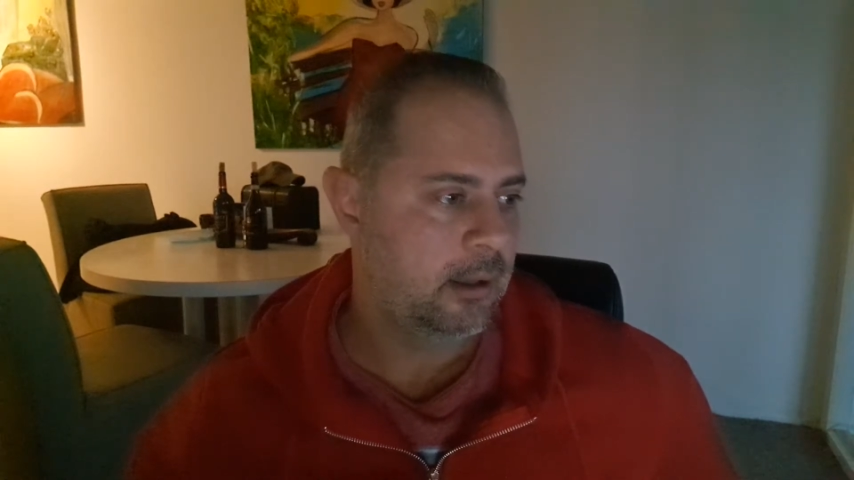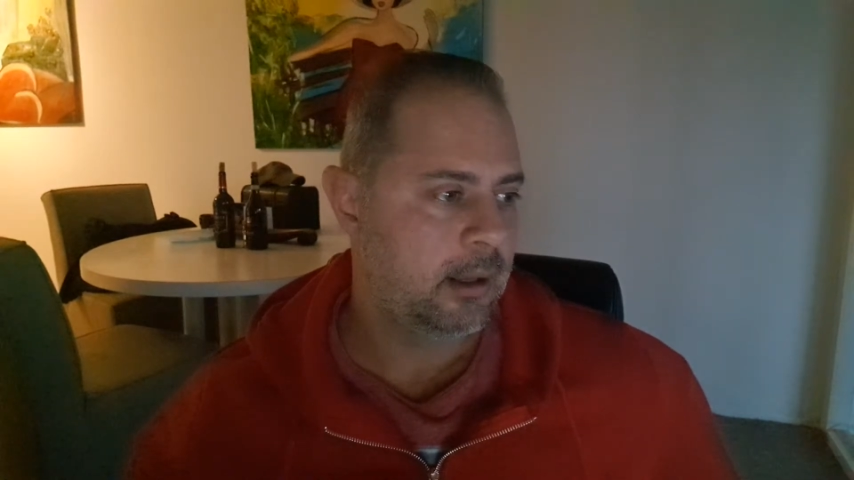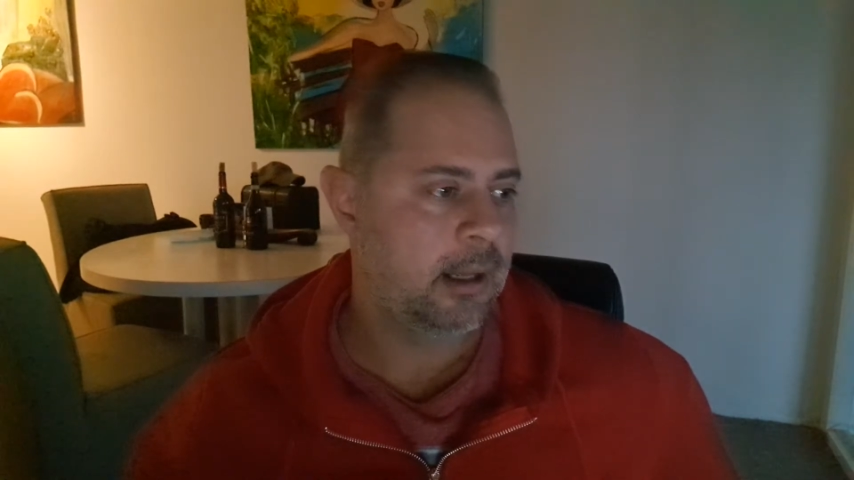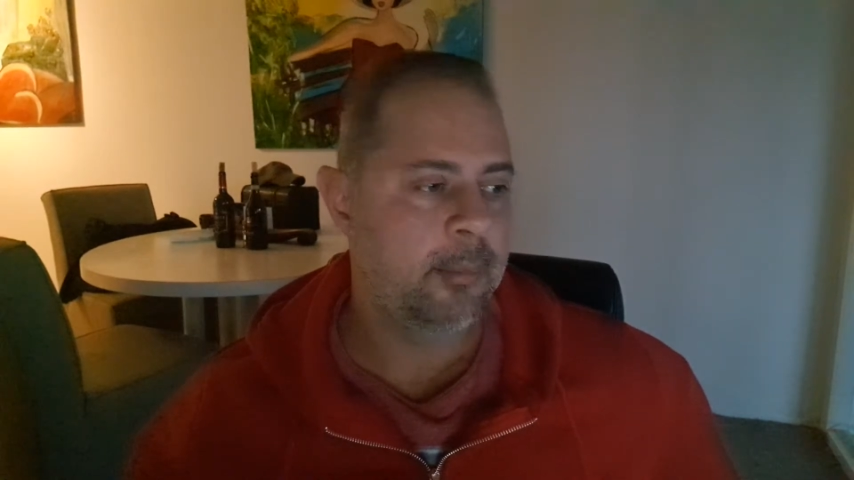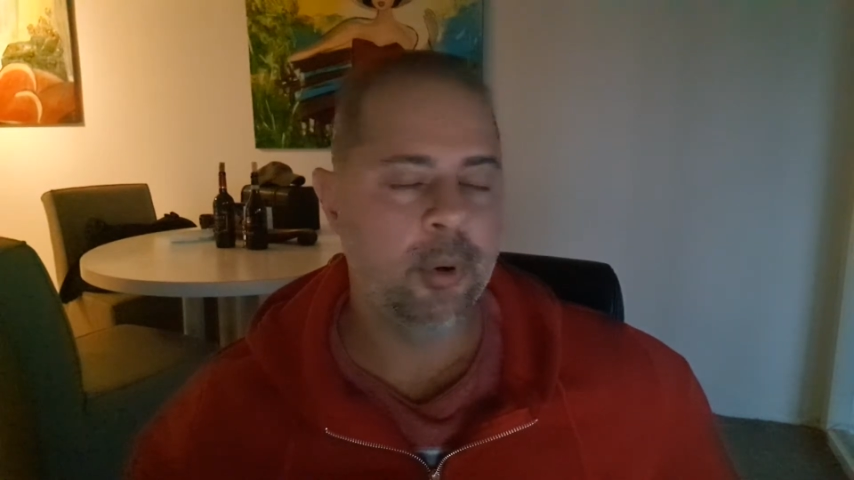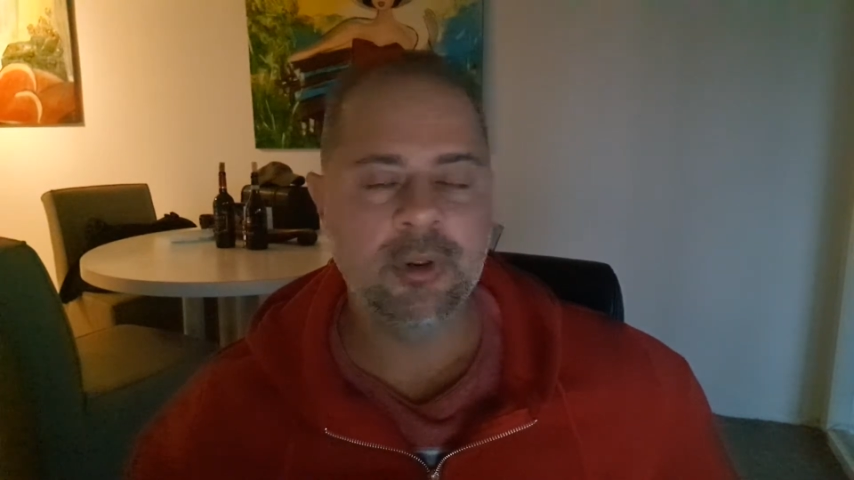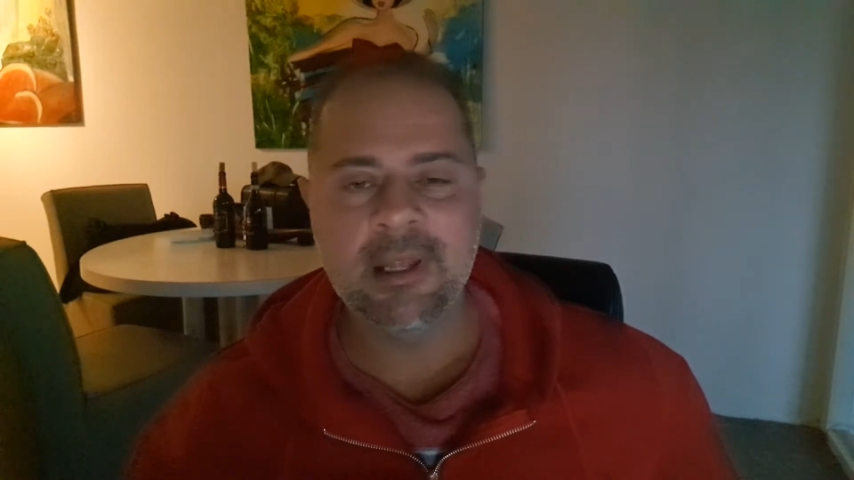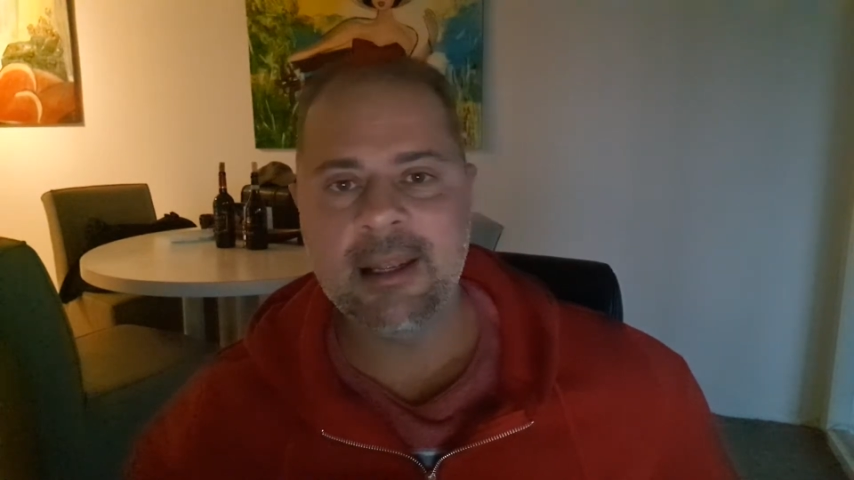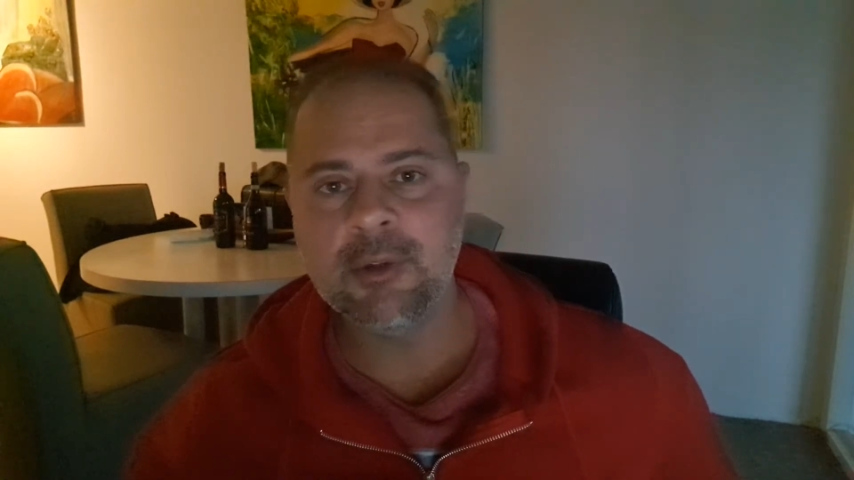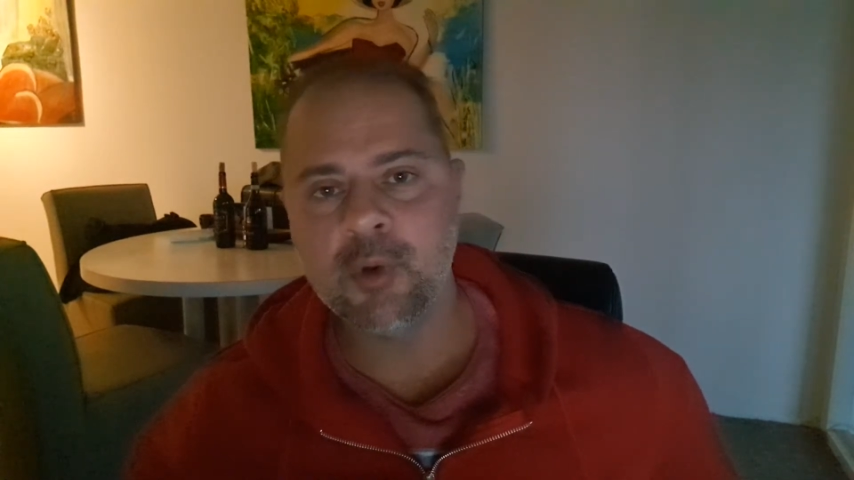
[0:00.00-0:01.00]

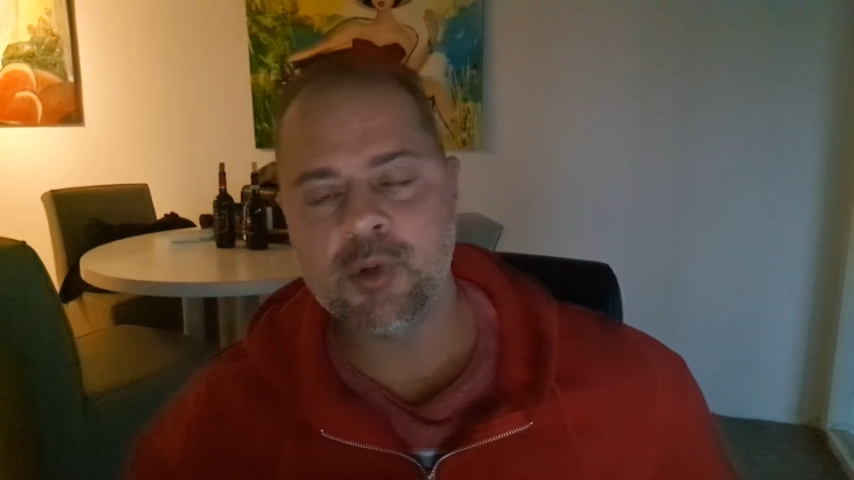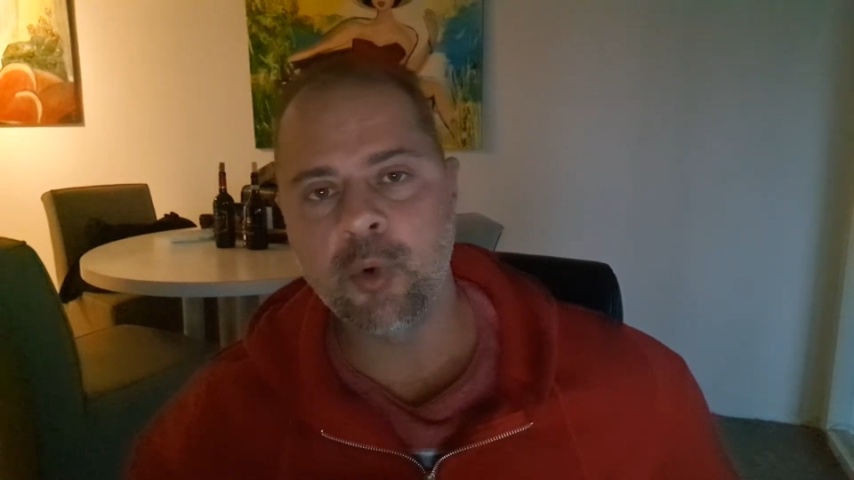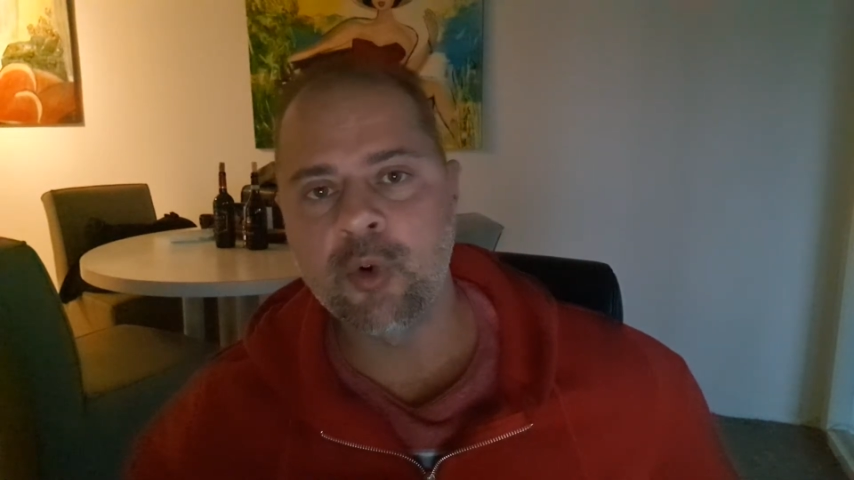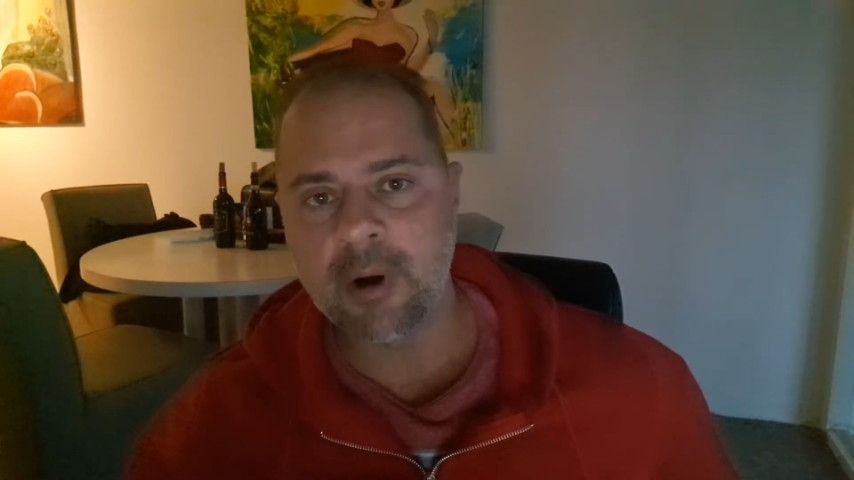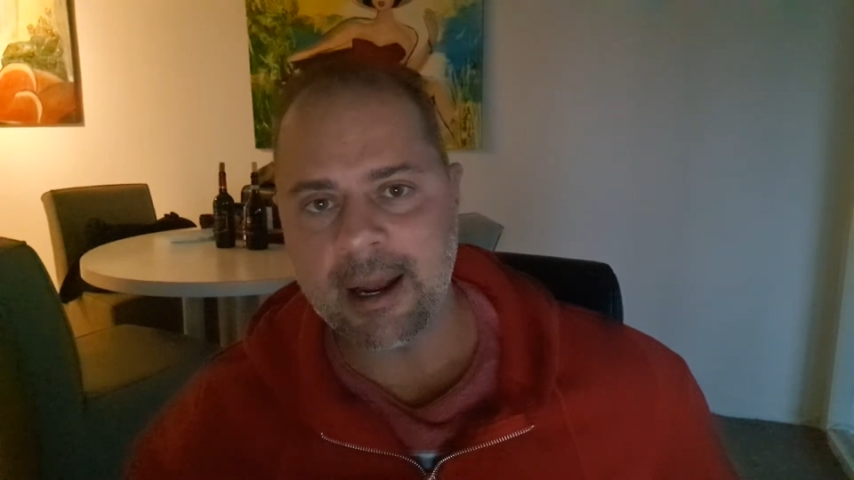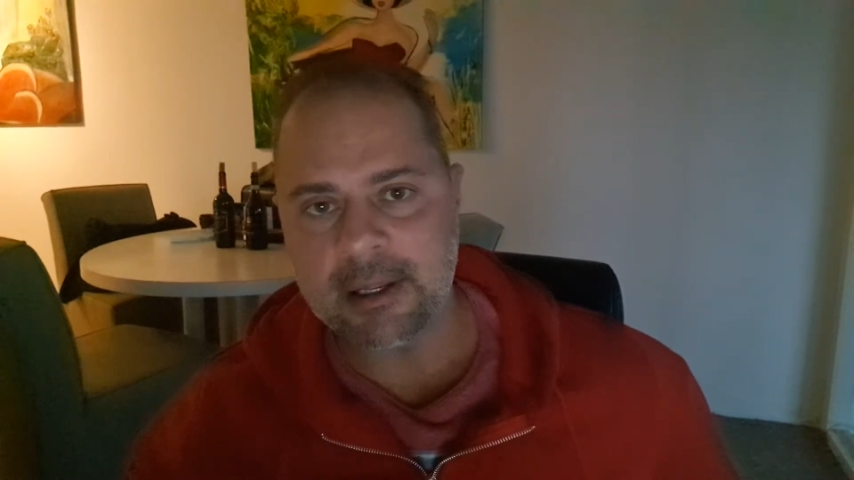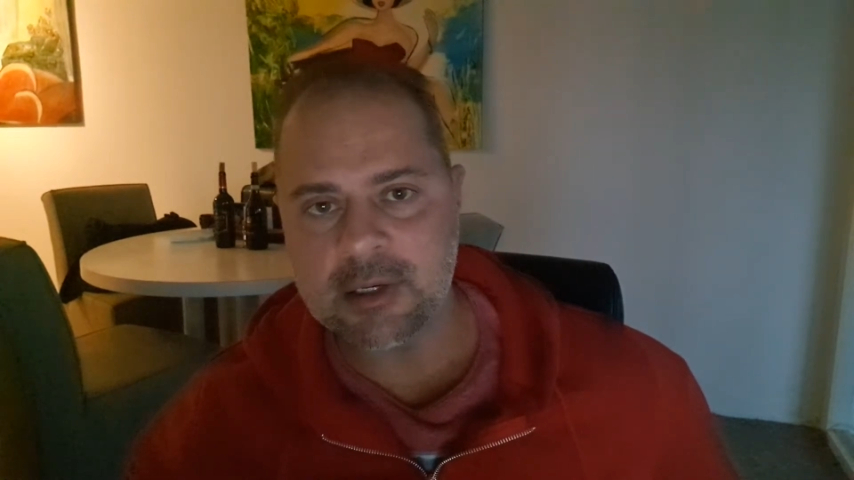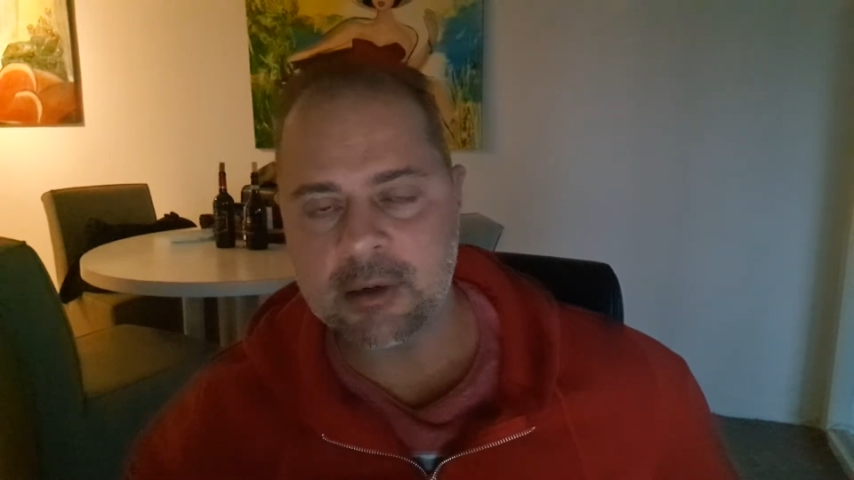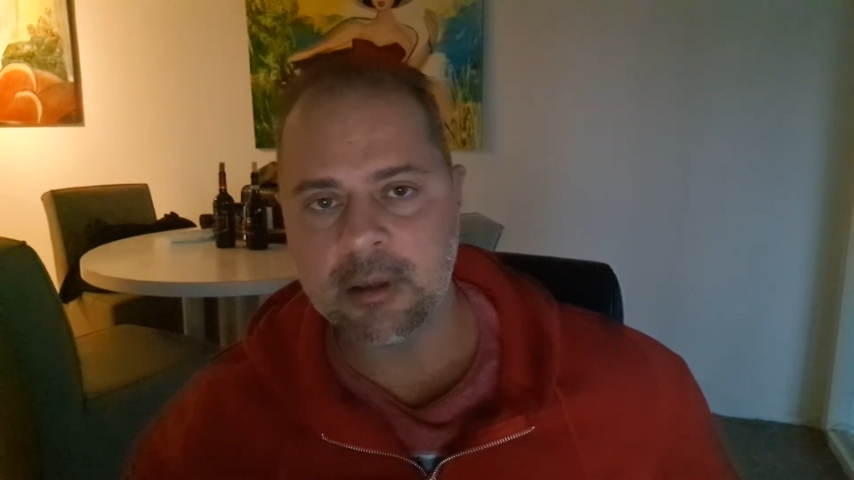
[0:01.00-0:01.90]
potatoes or rice,